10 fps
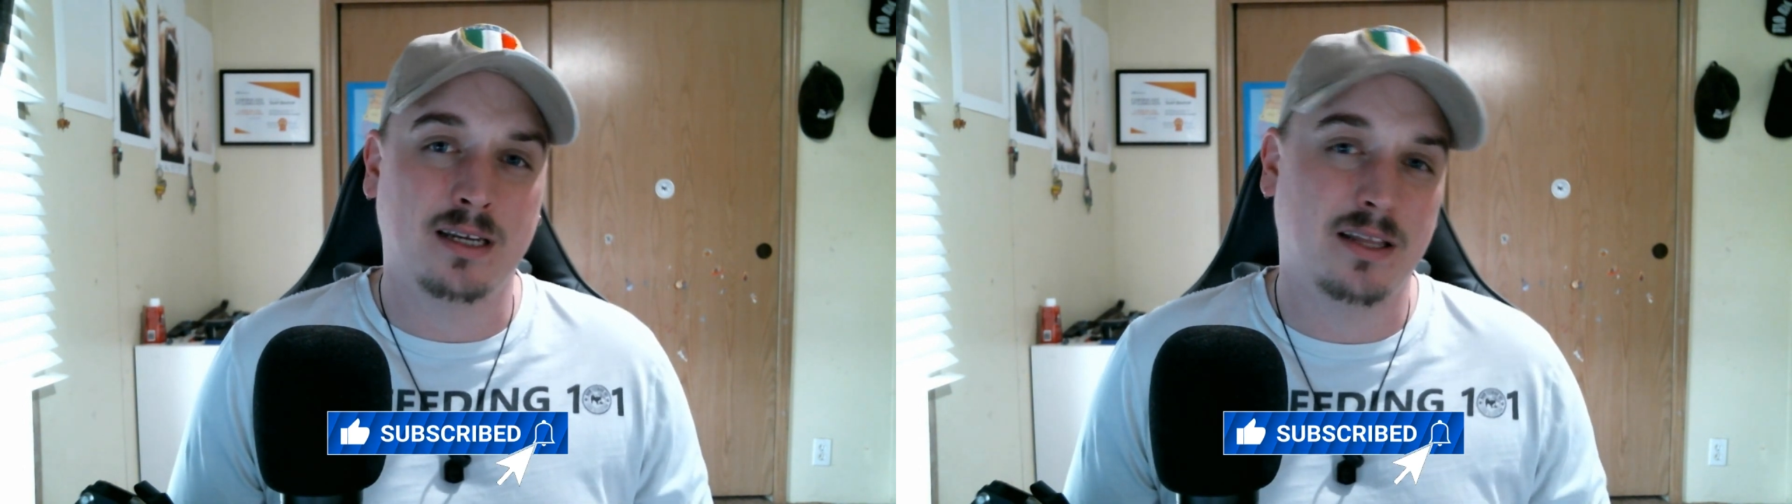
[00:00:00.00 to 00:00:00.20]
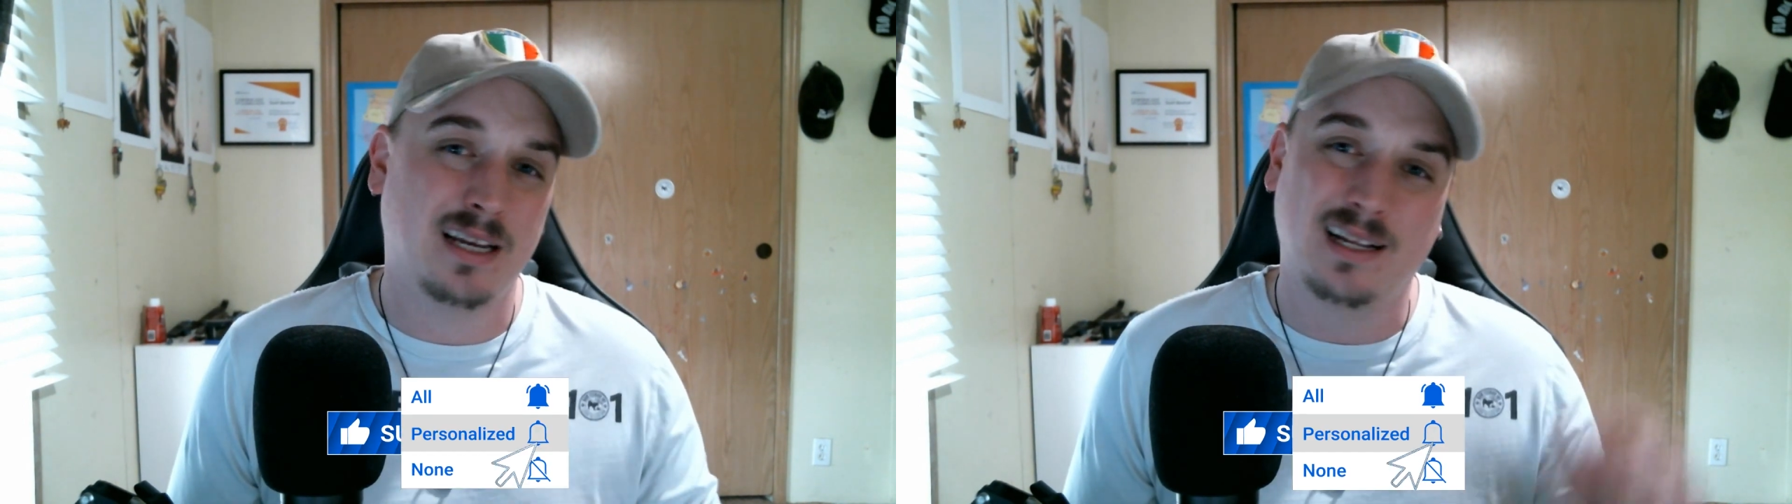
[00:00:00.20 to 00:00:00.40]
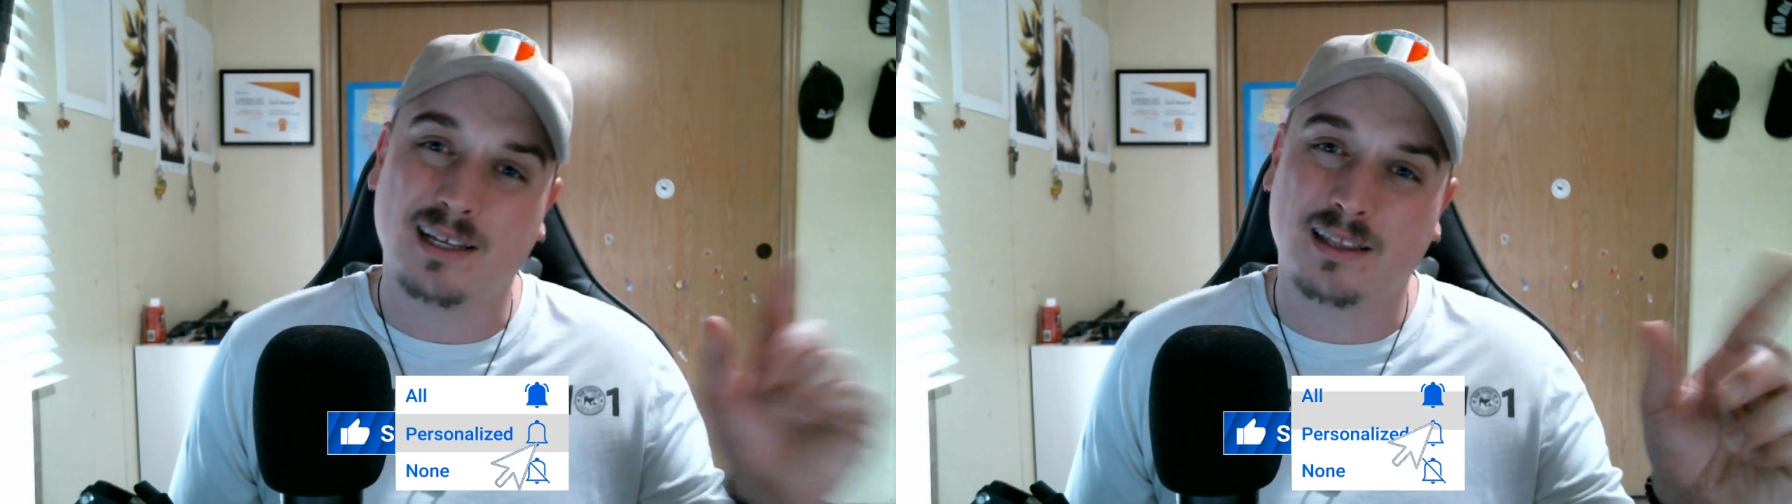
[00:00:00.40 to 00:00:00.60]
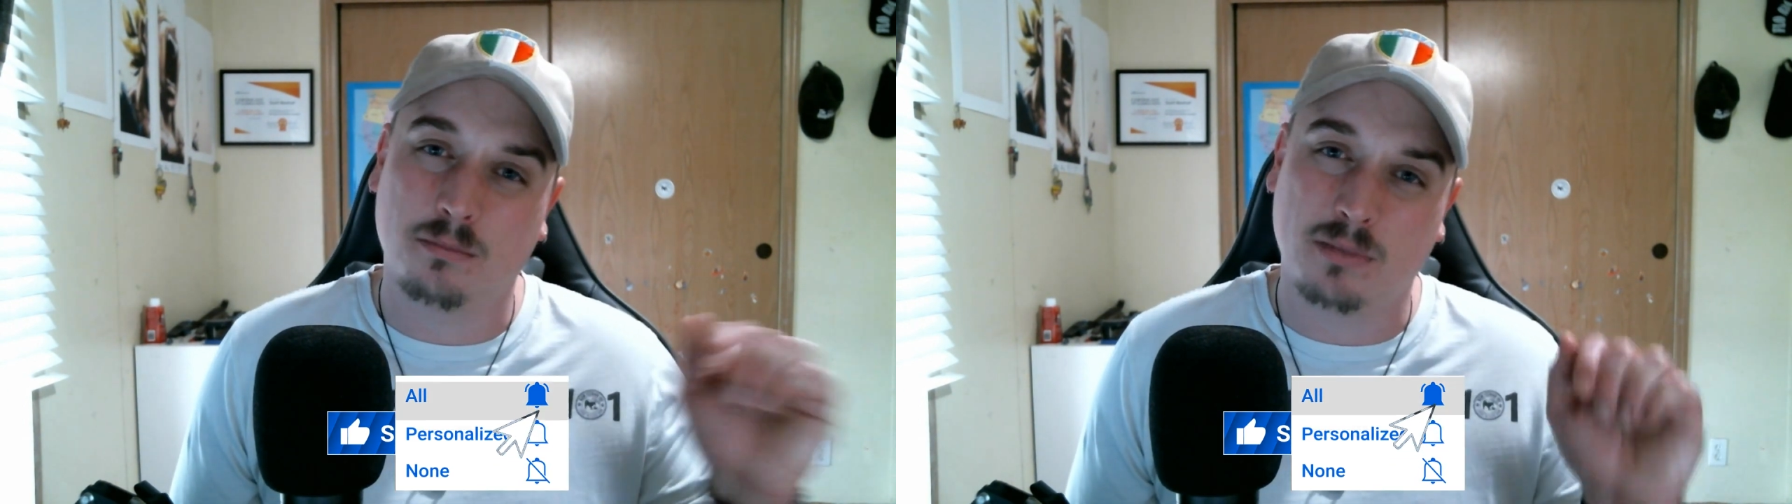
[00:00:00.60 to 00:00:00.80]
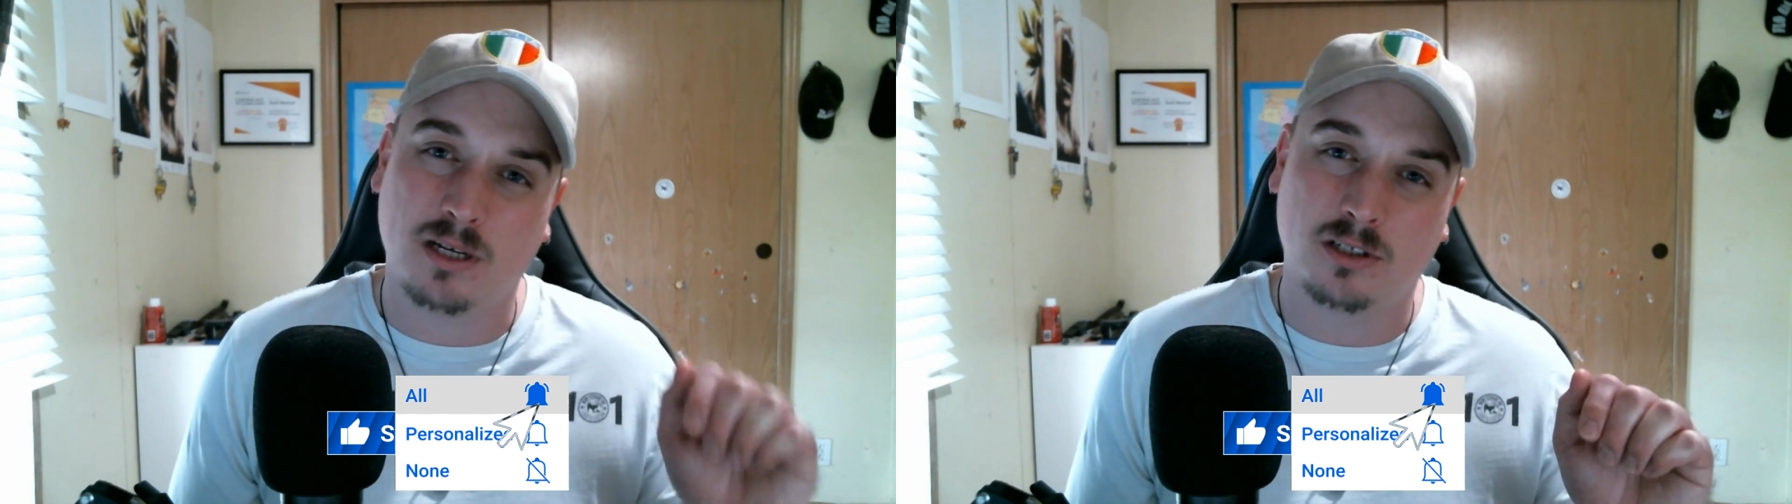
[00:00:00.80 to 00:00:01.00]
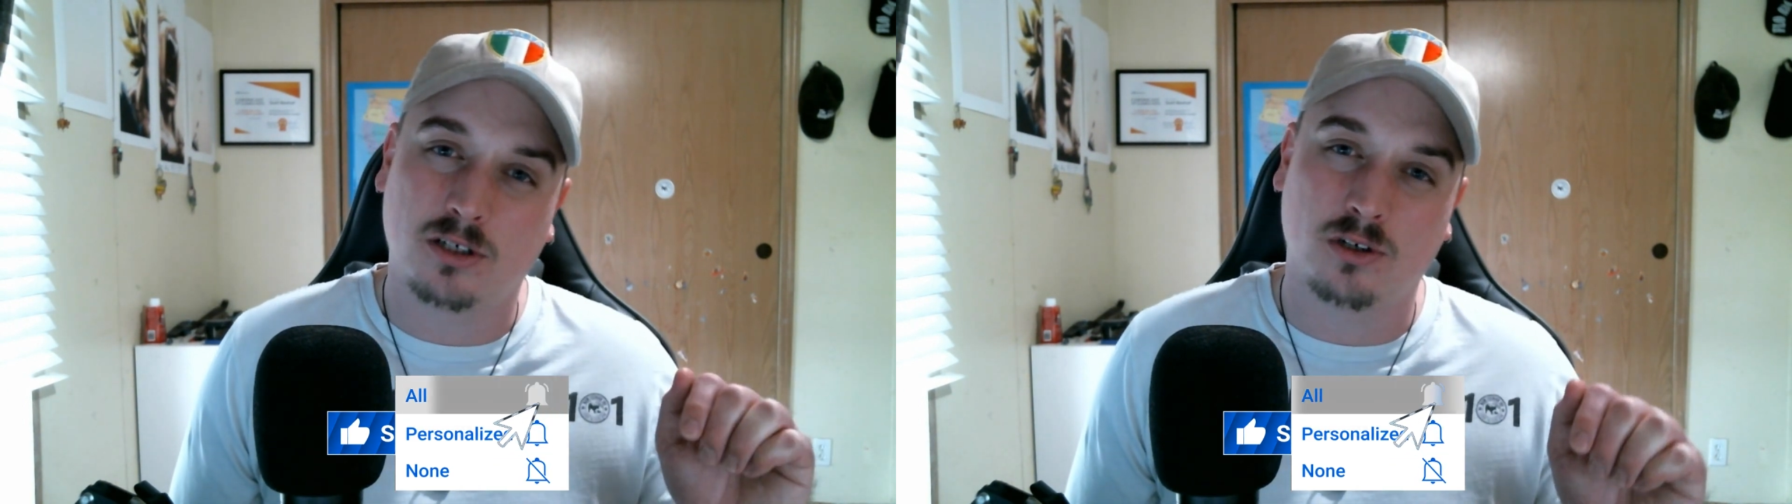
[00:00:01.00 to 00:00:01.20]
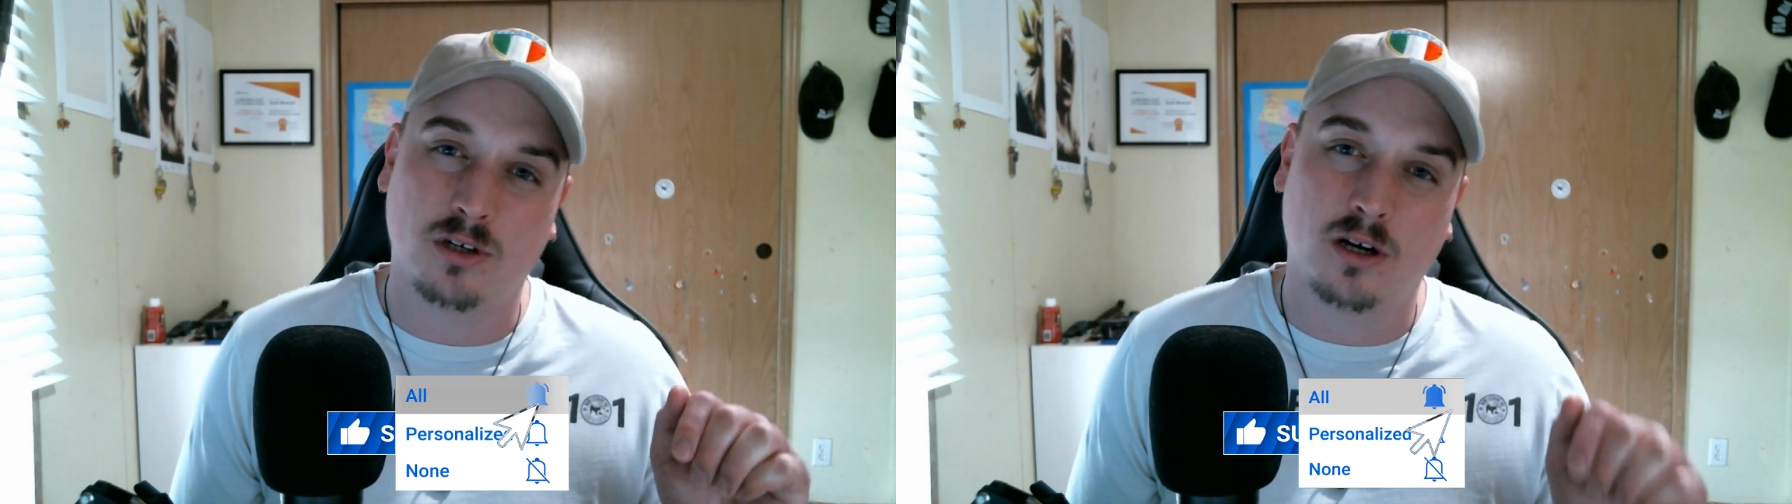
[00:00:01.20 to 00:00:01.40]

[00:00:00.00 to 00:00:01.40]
and then click the bell to turn